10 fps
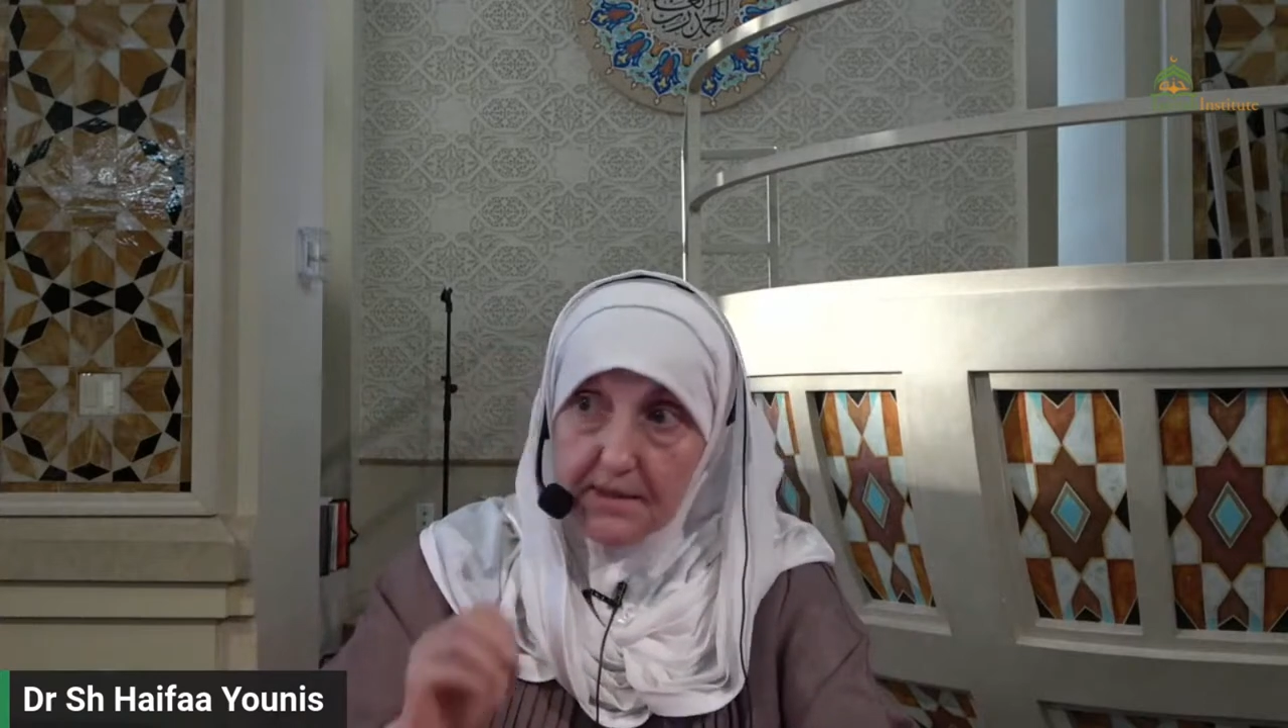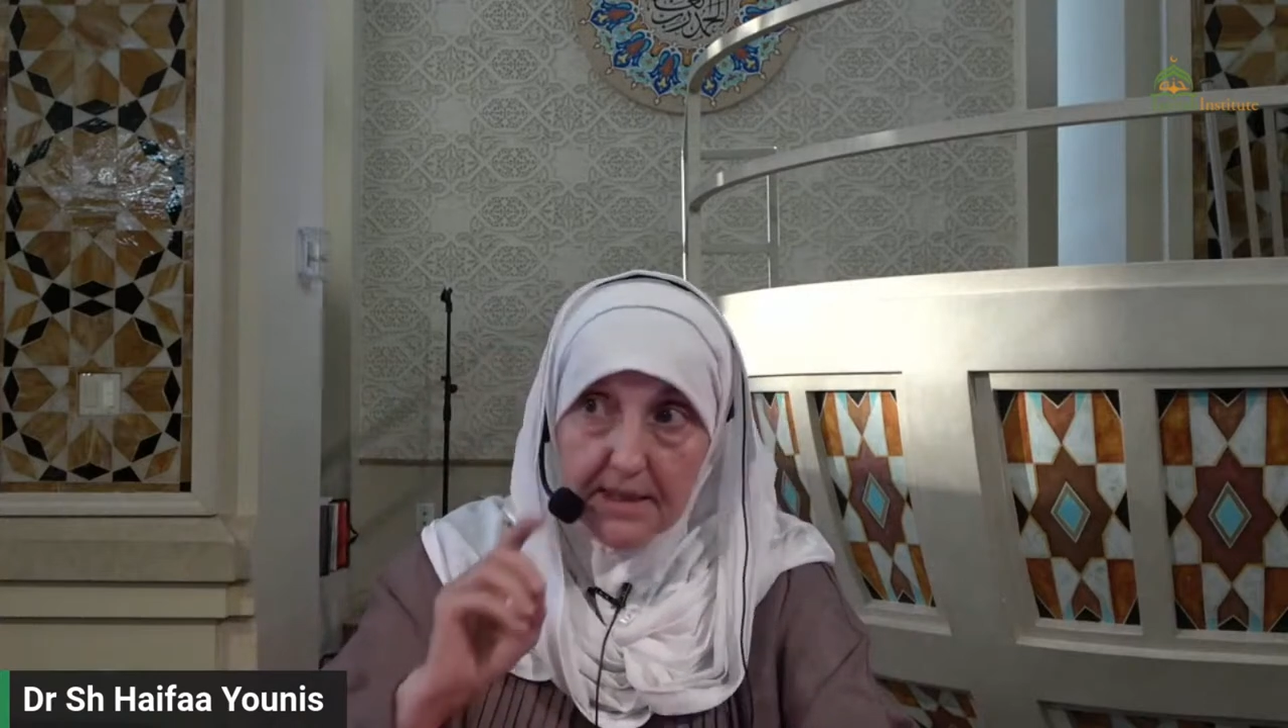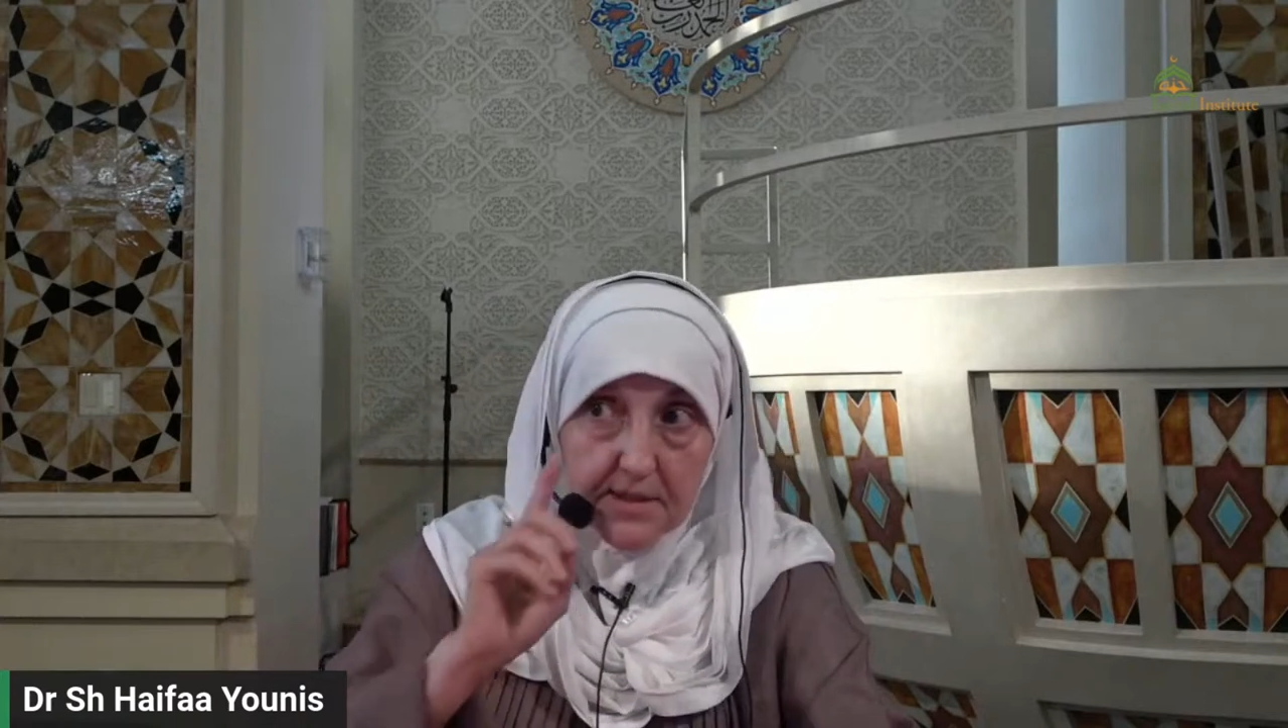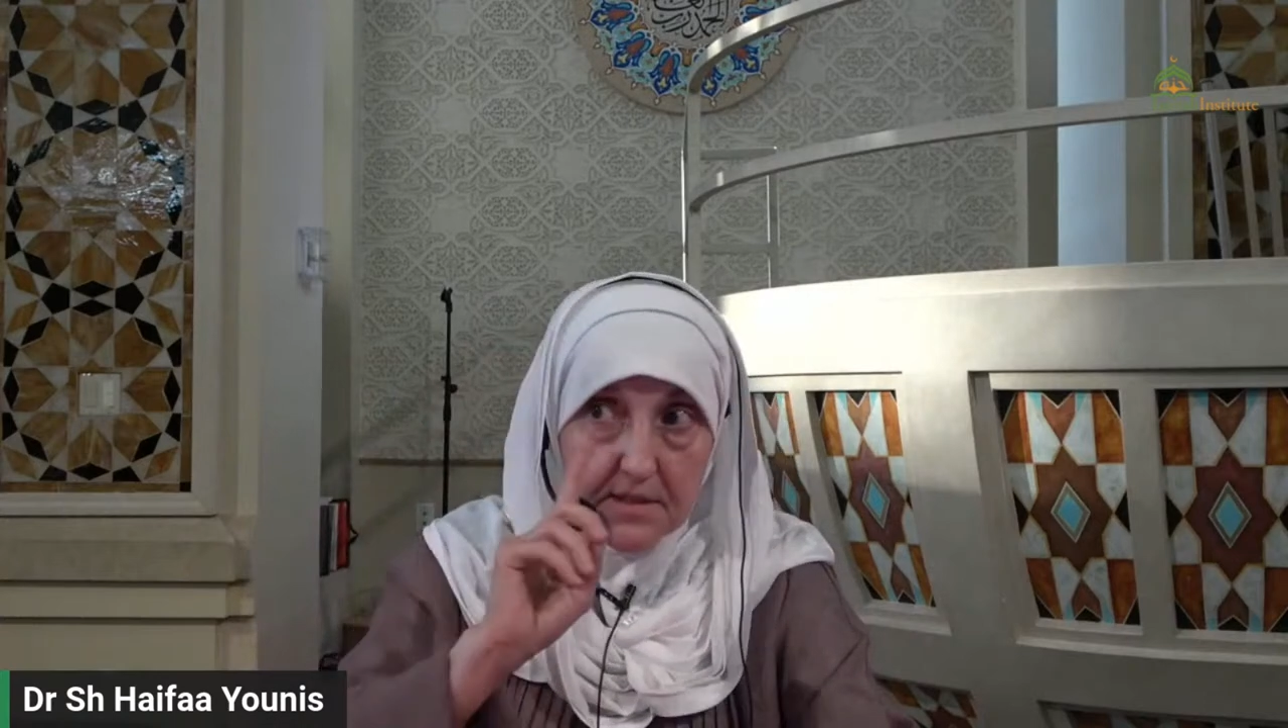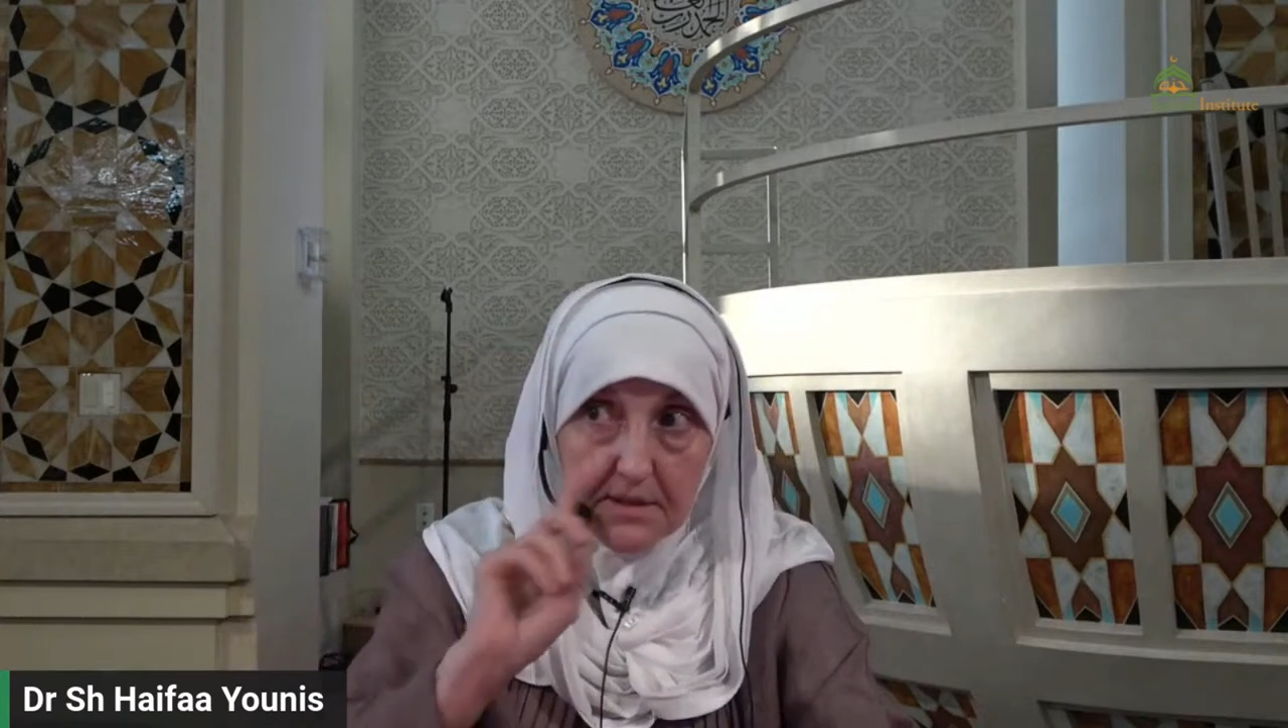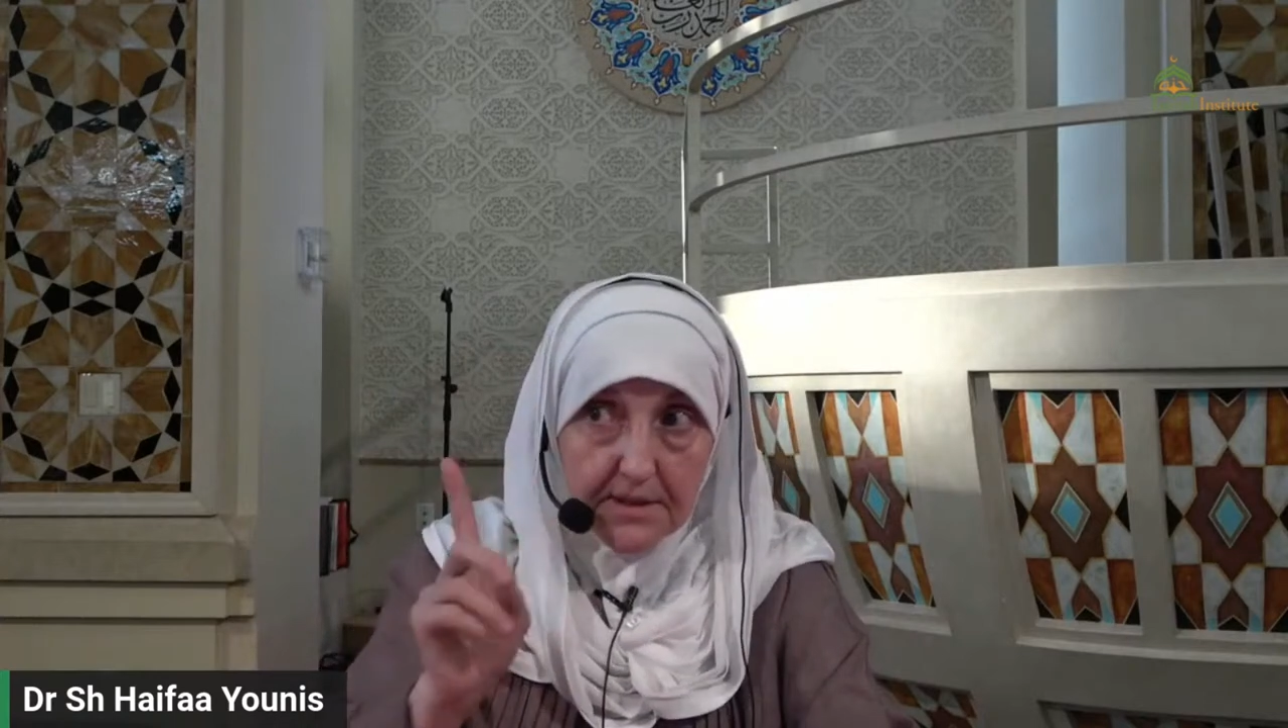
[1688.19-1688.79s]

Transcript: it is not